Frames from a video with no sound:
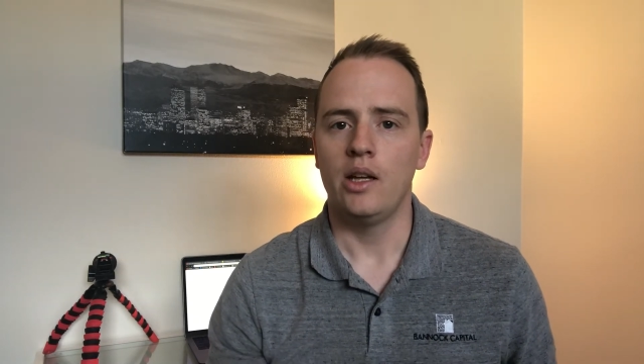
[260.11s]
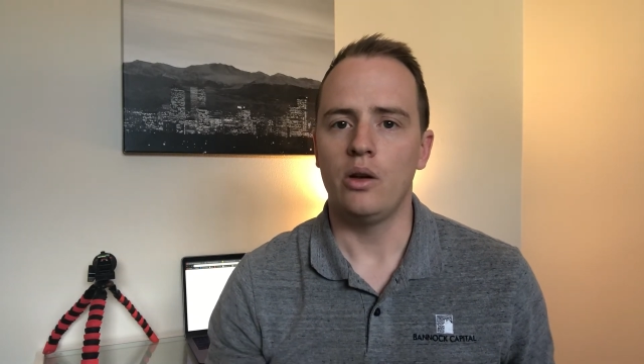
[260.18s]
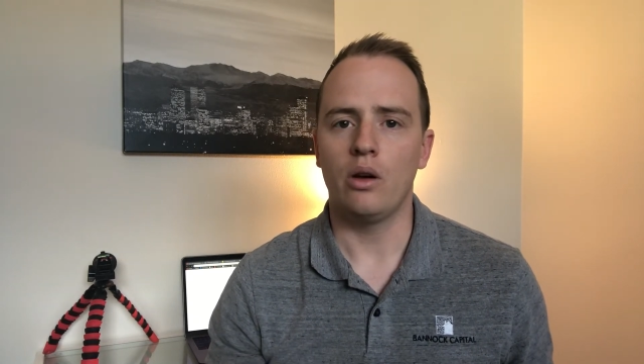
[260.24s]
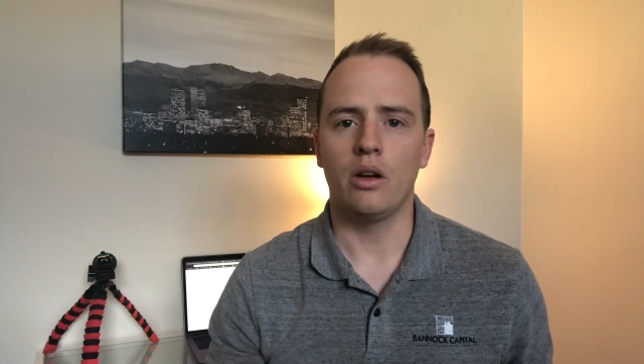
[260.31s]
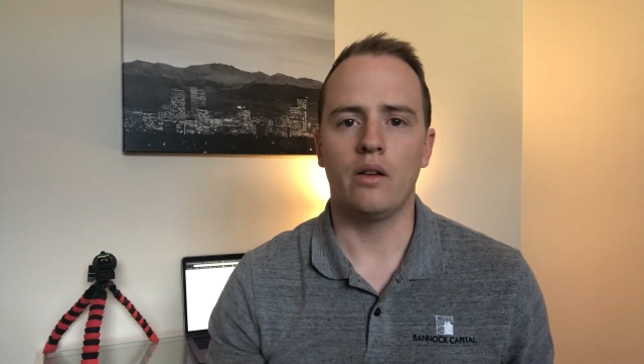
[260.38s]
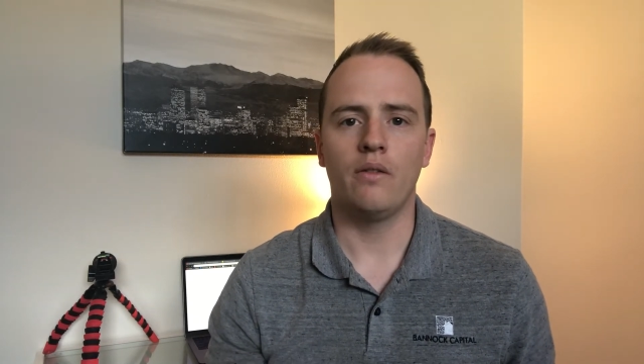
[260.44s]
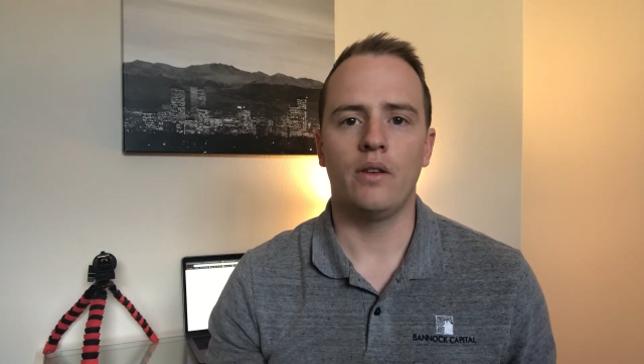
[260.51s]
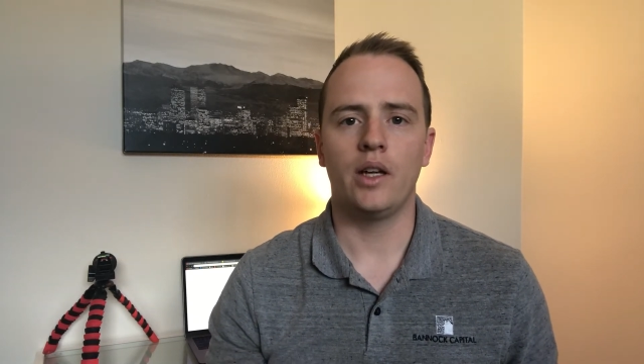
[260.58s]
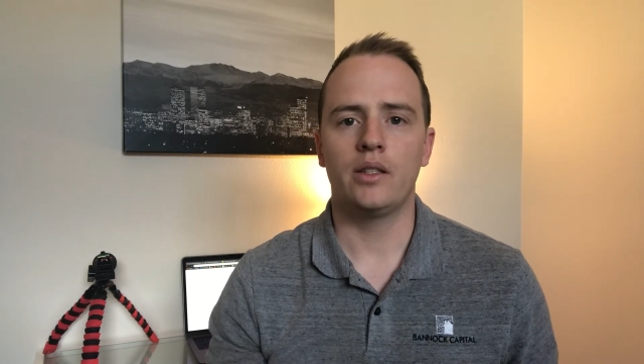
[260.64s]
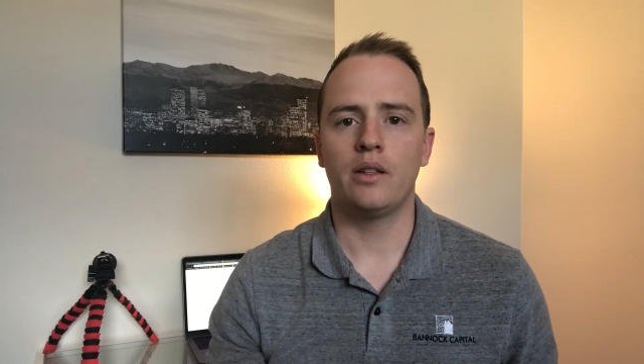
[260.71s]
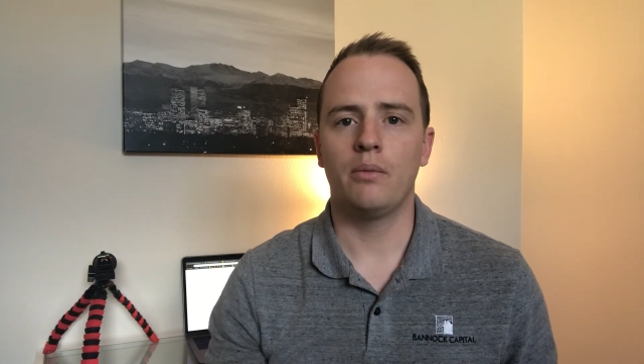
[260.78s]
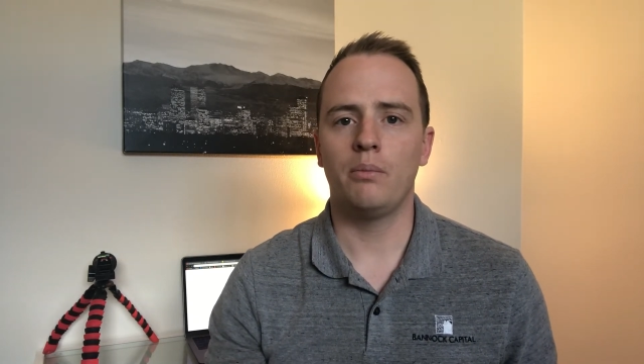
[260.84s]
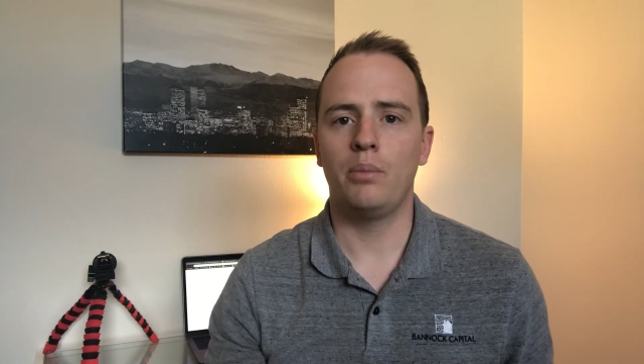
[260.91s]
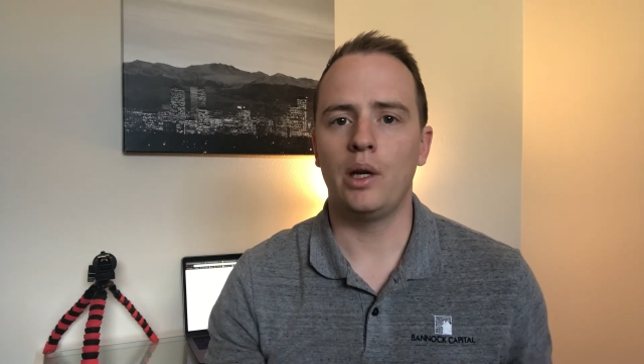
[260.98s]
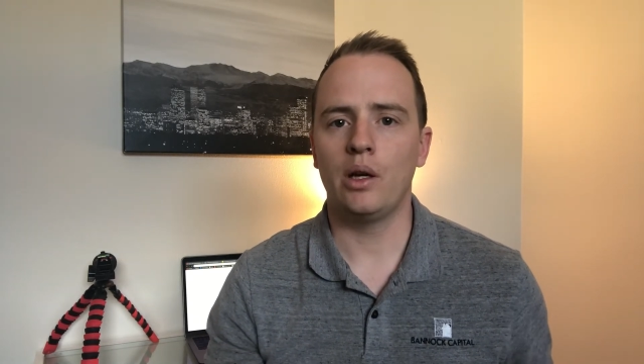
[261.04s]
You can invest
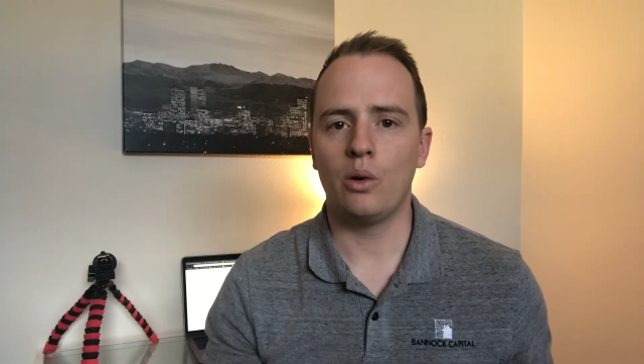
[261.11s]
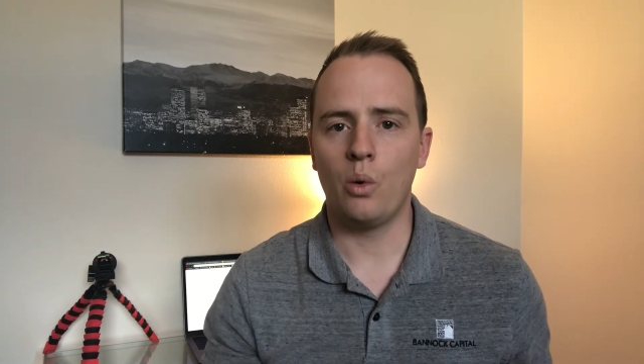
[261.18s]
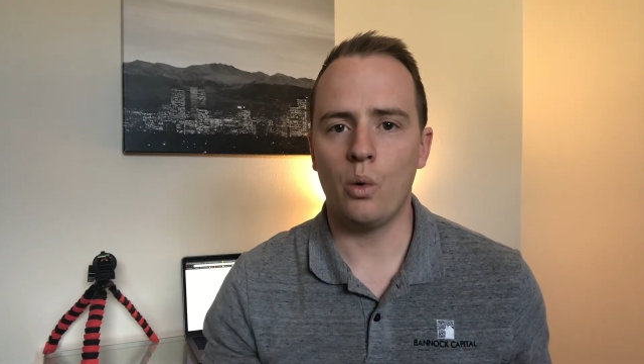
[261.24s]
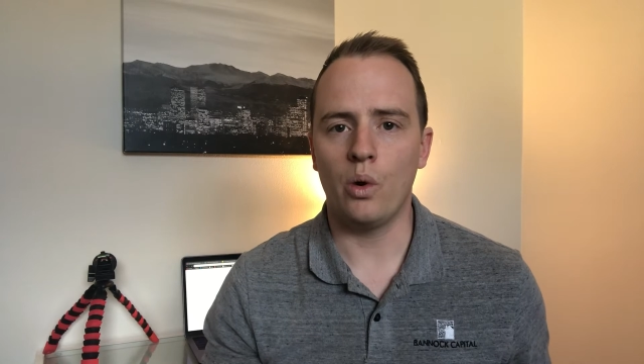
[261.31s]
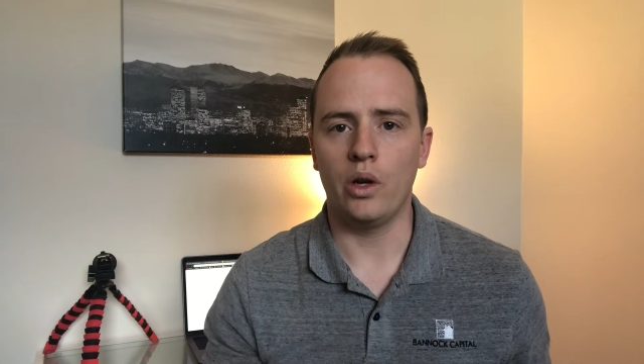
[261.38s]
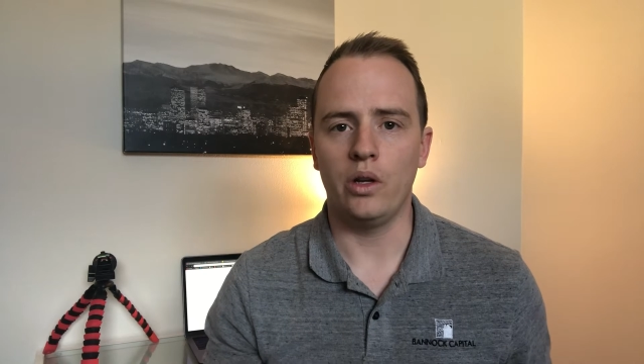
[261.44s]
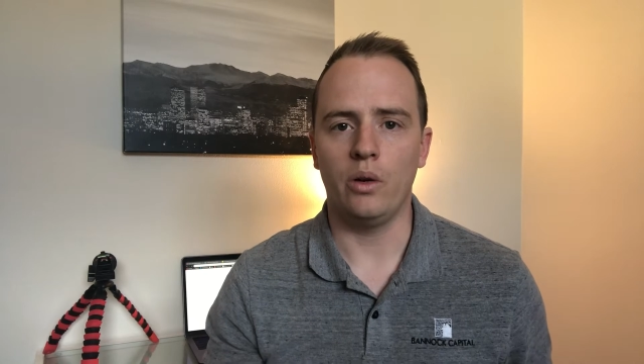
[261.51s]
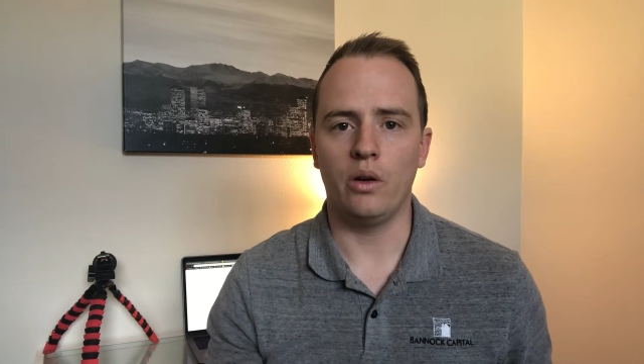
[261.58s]
in Bitcoin.